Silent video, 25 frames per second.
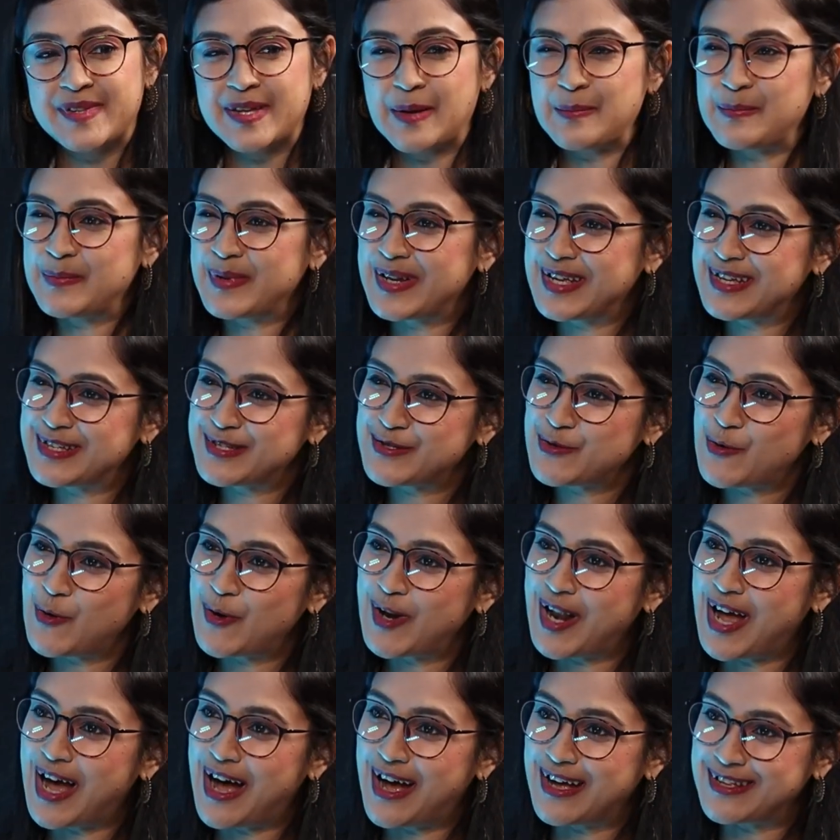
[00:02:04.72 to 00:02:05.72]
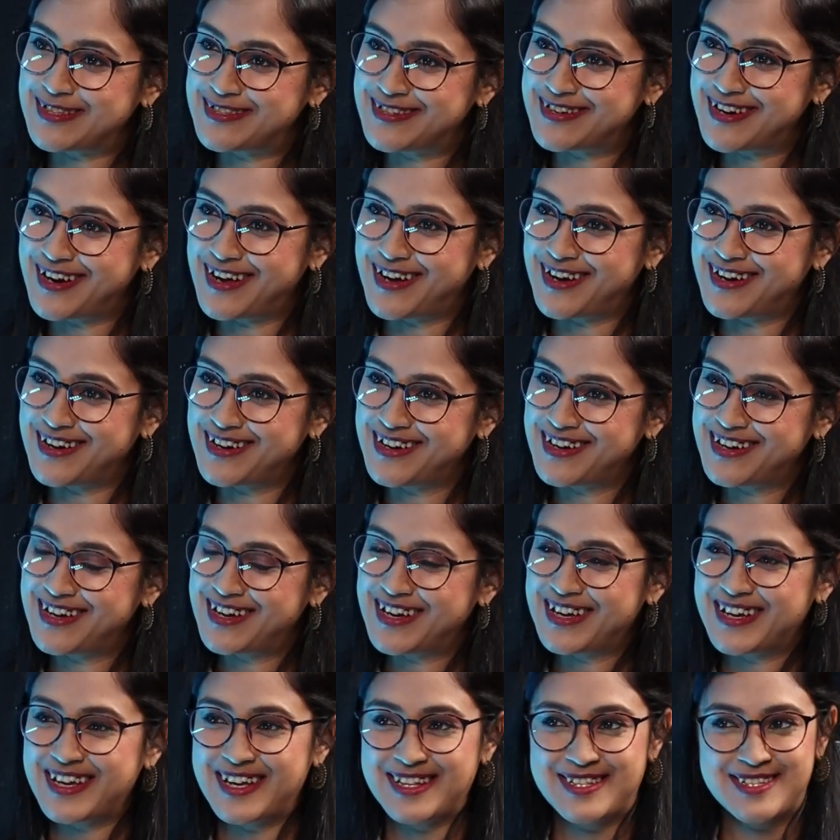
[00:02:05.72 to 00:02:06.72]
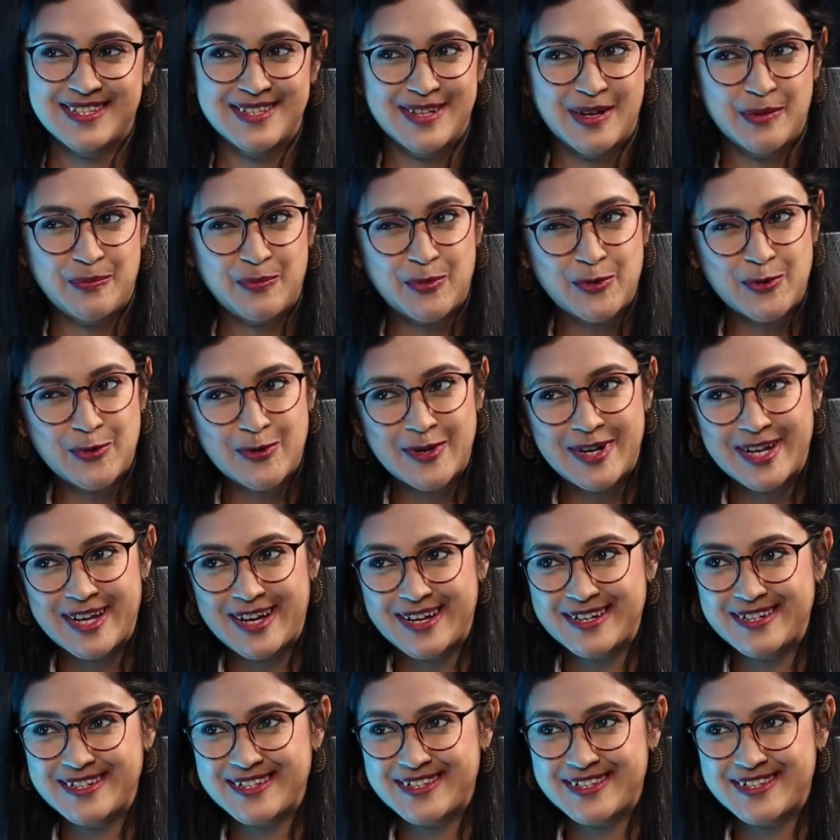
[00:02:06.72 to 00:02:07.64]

Some place called Adra. It's near Purulia